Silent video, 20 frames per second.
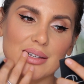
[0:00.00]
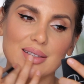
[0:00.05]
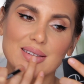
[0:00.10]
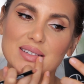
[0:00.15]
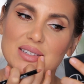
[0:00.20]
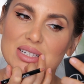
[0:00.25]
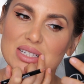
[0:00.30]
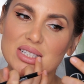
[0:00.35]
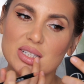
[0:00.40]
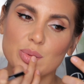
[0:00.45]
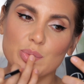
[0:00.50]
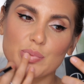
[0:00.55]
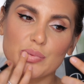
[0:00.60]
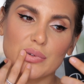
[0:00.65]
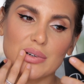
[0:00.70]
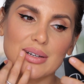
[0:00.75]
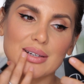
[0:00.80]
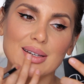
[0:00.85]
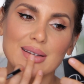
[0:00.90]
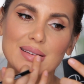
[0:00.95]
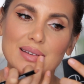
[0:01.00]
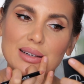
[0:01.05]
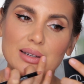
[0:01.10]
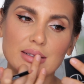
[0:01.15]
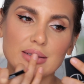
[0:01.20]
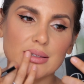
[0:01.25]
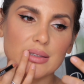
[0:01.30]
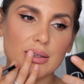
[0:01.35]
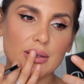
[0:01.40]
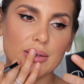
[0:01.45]
You just spread it like
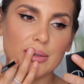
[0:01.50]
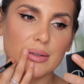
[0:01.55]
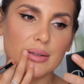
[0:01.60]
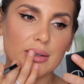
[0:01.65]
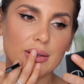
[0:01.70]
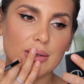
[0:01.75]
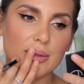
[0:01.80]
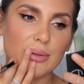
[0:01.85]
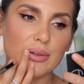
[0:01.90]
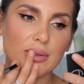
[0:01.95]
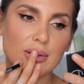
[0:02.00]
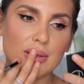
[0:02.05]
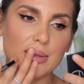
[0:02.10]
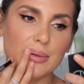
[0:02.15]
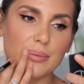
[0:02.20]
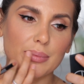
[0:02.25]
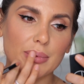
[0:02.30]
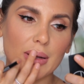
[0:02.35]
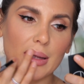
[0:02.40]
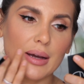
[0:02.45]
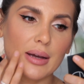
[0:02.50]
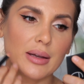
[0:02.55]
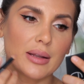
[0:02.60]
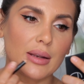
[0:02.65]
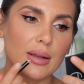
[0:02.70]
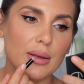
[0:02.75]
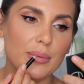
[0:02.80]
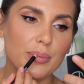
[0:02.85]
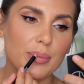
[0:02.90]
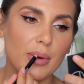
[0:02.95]
so, then you can apply a
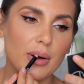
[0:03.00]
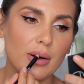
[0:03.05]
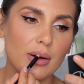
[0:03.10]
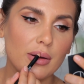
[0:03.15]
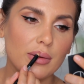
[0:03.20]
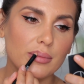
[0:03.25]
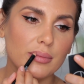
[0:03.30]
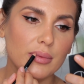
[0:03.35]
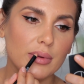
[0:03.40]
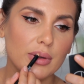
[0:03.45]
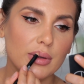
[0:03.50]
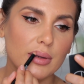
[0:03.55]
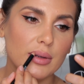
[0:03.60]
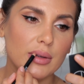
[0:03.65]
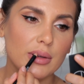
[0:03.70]
lip balm.